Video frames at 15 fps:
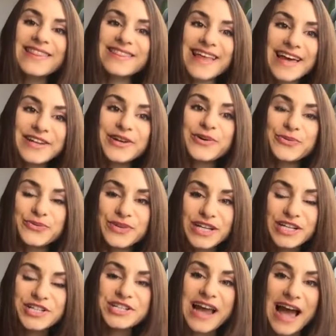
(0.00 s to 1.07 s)
then
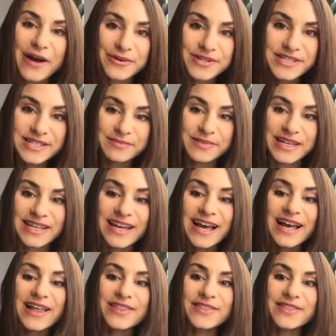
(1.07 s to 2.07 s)
reach out to me.